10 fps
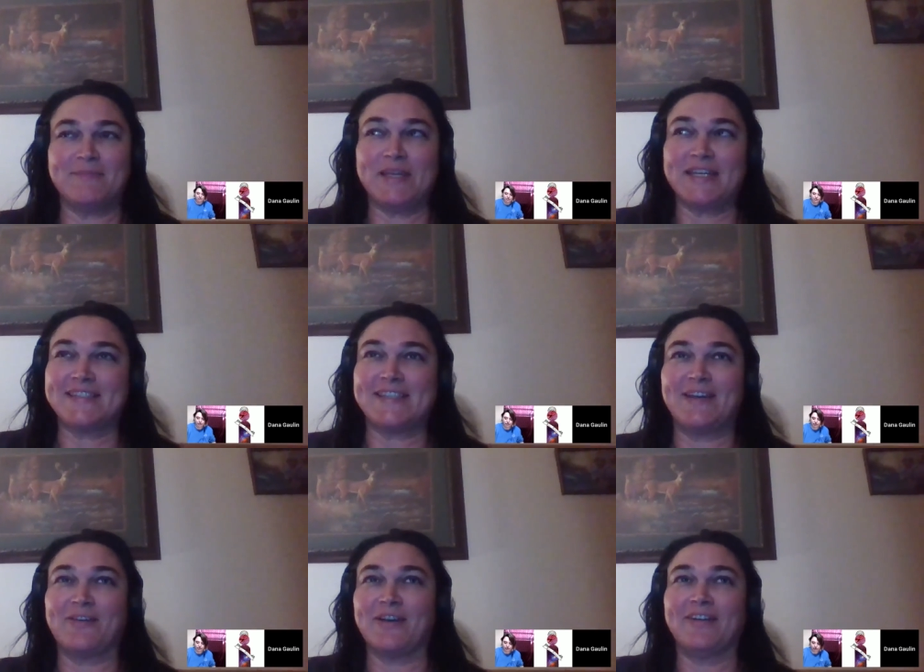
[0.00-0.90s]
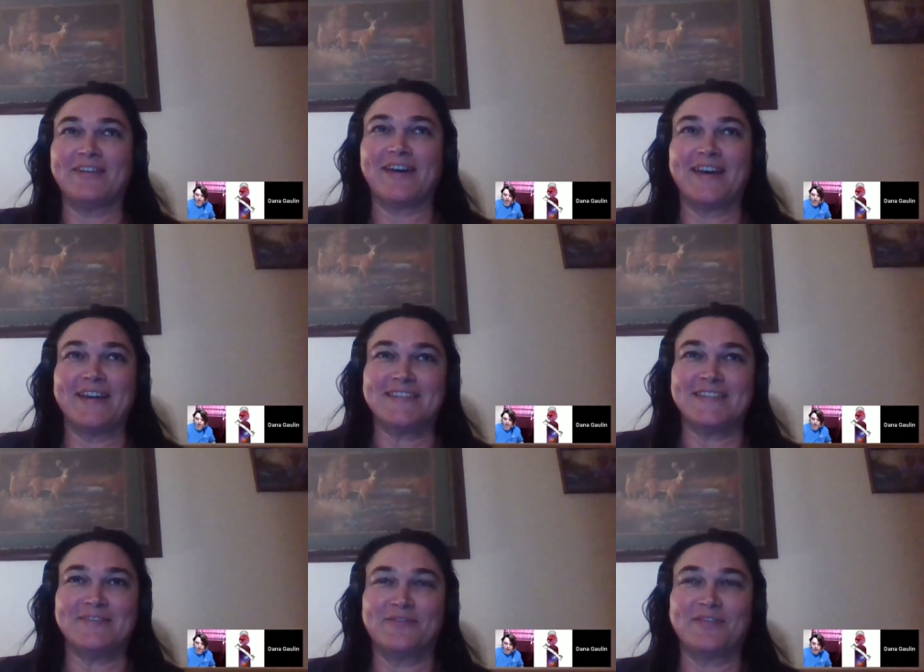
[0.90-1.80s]
big secret all kinds
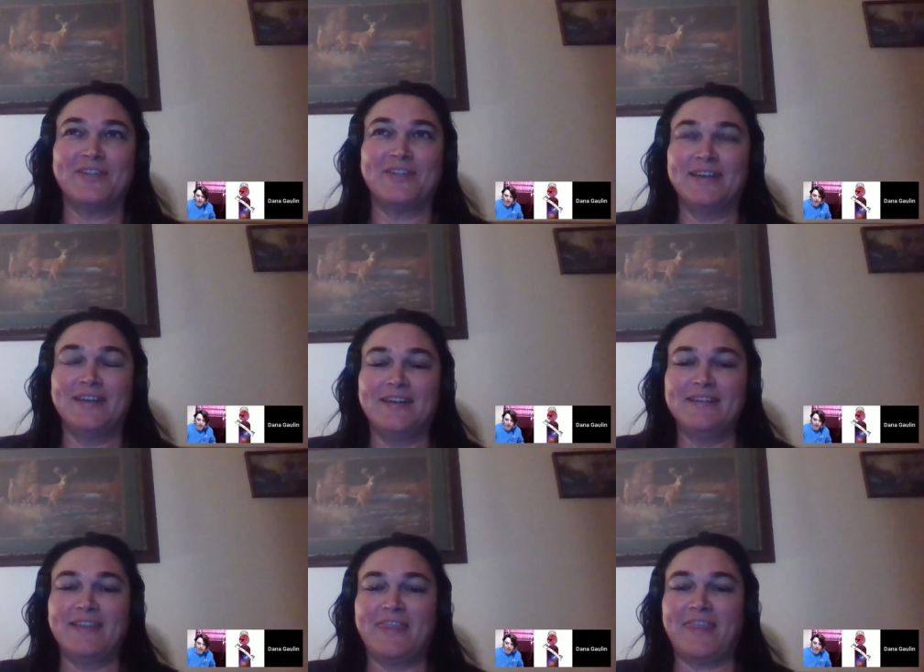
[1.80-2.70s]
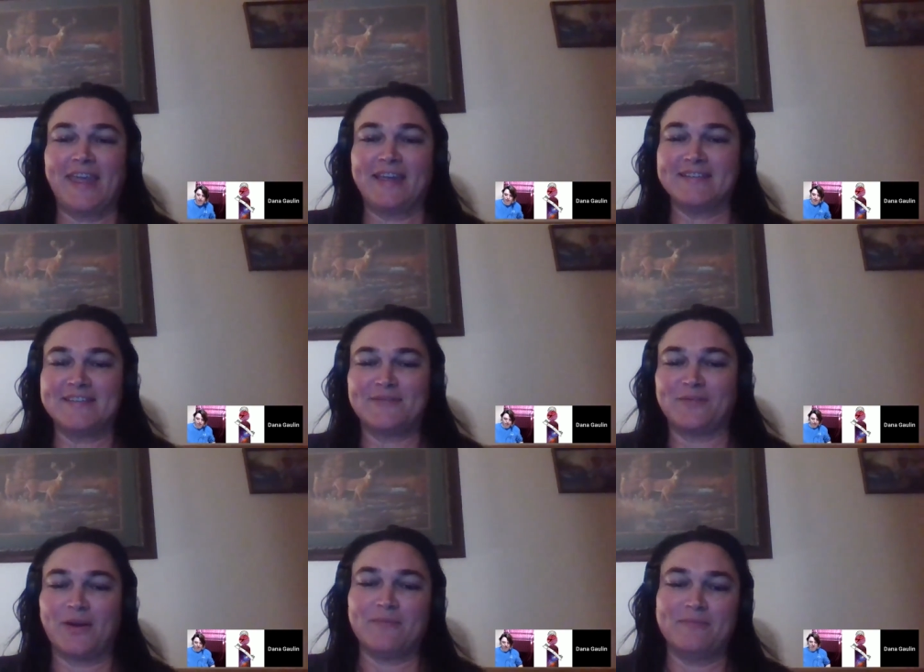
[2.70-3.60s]
of things
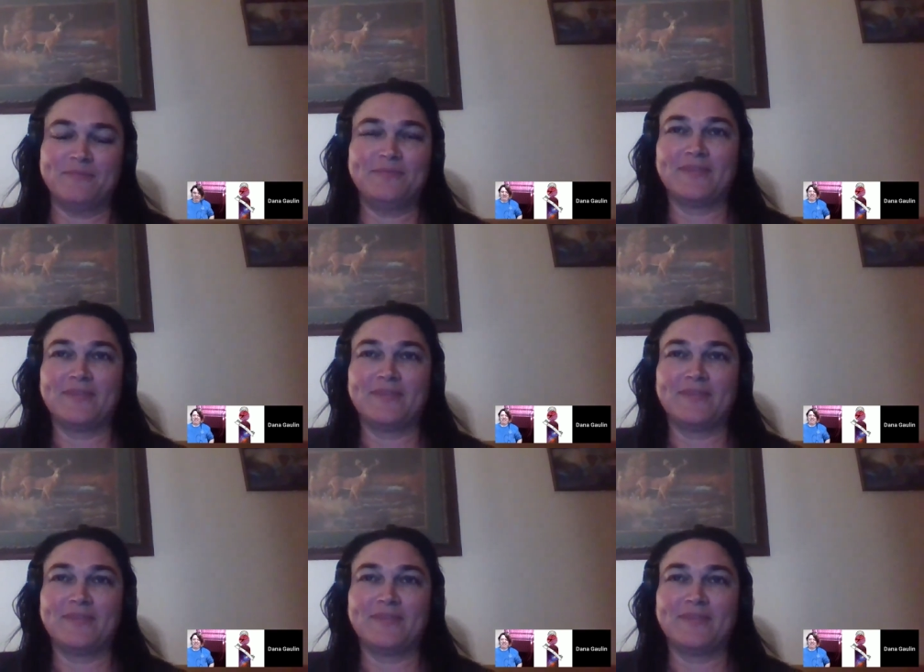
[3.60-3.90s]
from